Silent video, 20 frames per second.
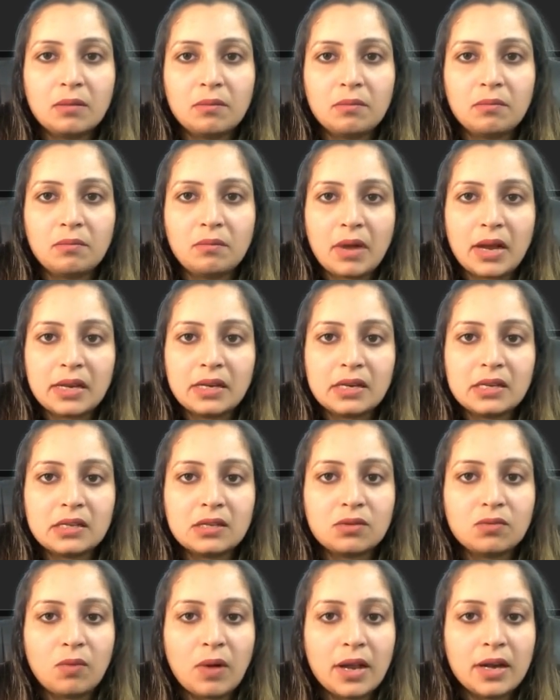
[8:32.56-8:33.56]

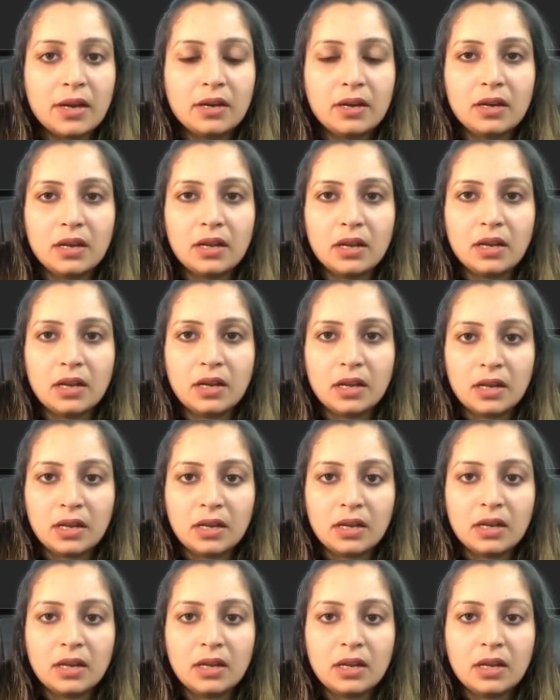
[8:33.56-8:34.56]
minus 1,
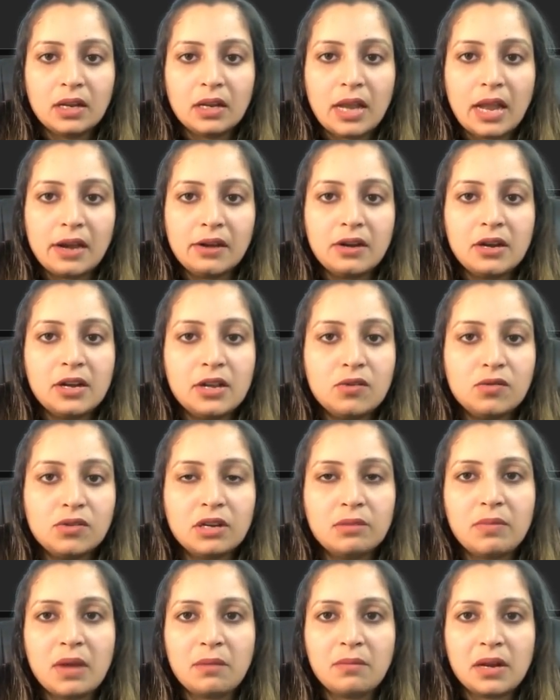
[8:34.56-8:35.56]
and reduce
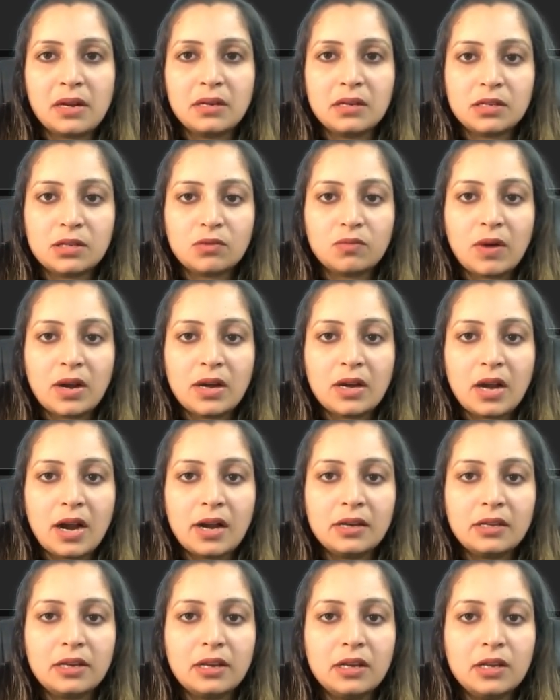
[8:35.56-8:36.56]
it by minus 1
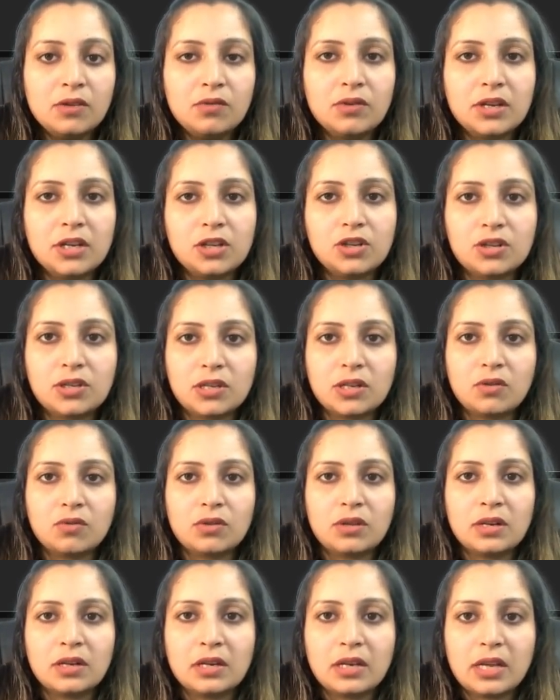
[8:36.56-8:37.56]
until you reach
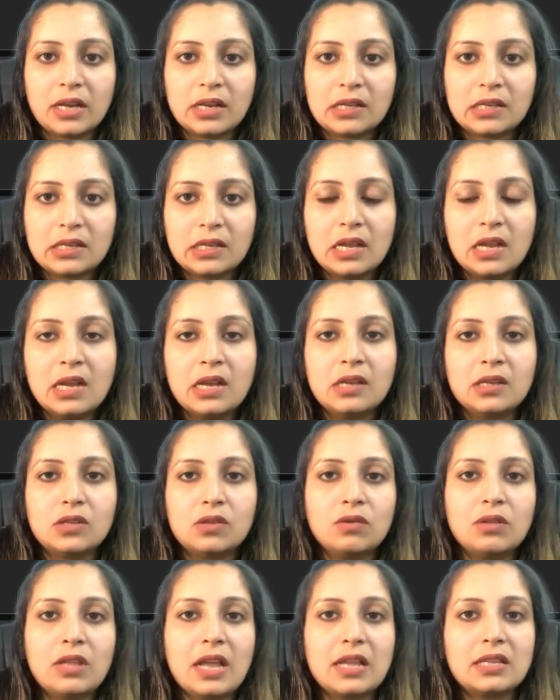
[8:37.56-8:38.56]
0th index.
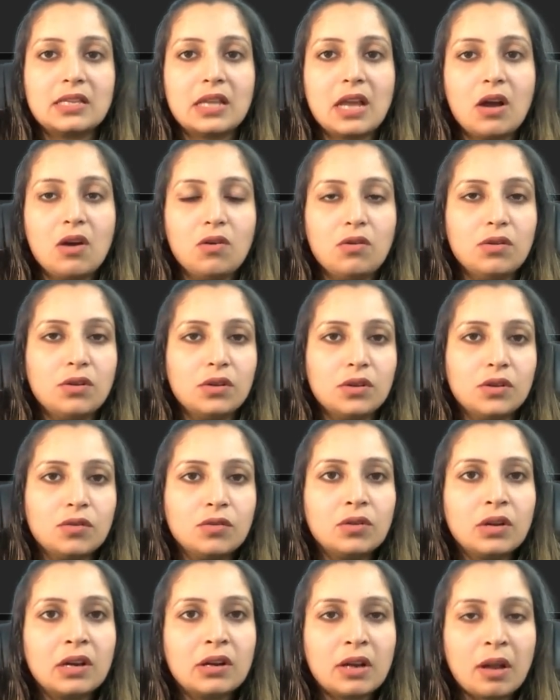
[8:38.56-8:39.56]
So that's how
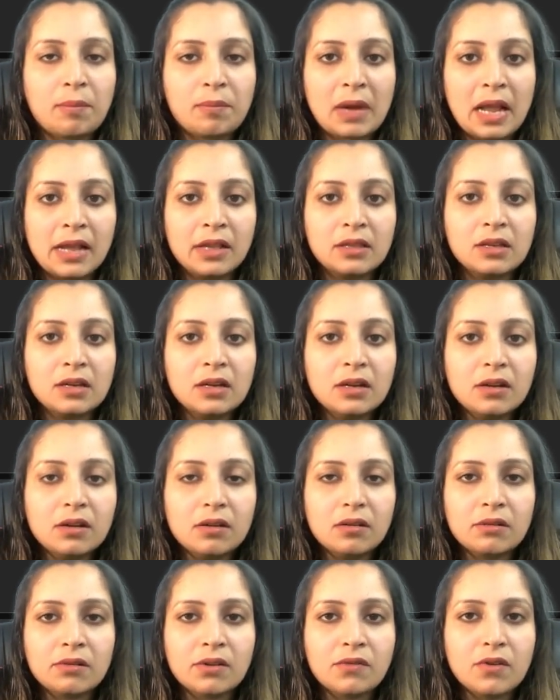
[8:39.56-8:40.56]
you'll apply
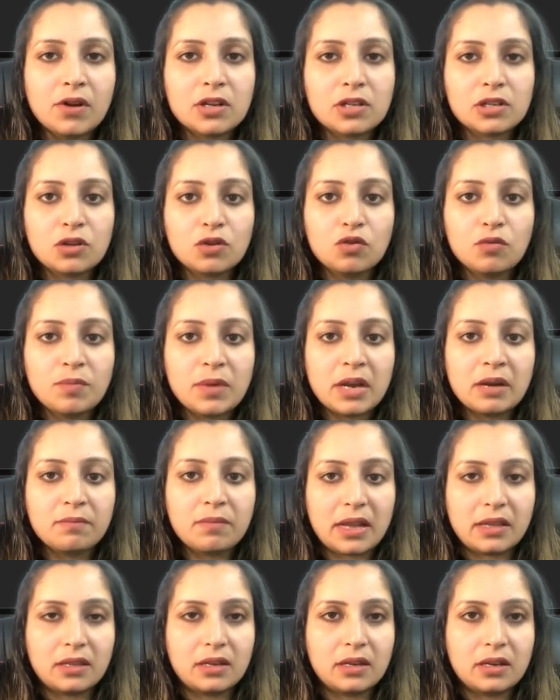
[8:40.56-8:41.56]
the reverse loop in
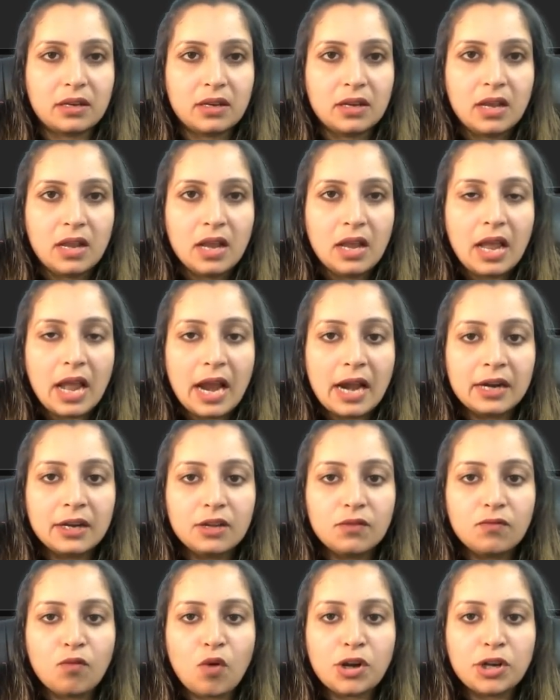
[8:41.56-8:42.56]
Python. And
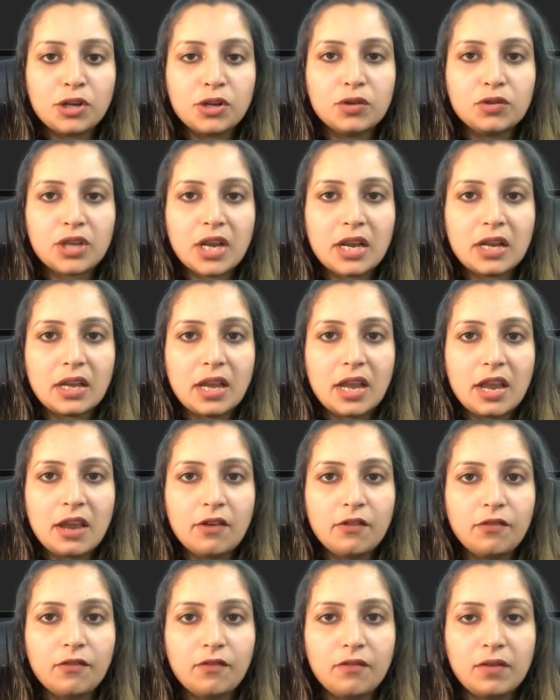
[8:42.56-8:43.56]
what do you check?
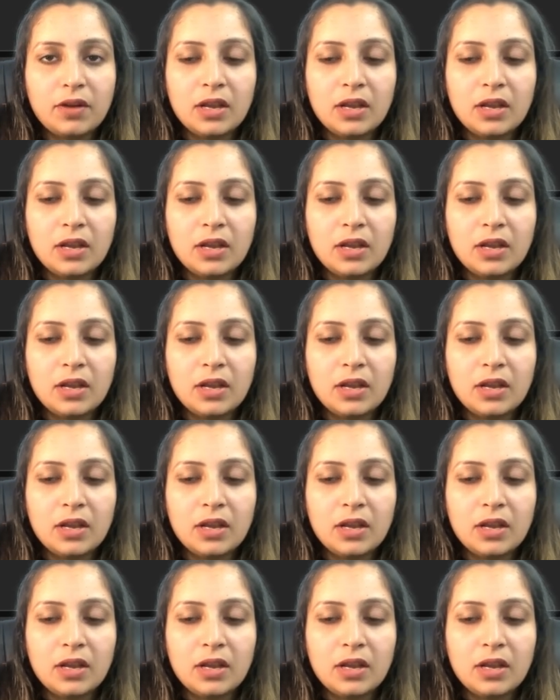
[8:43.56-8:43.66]
If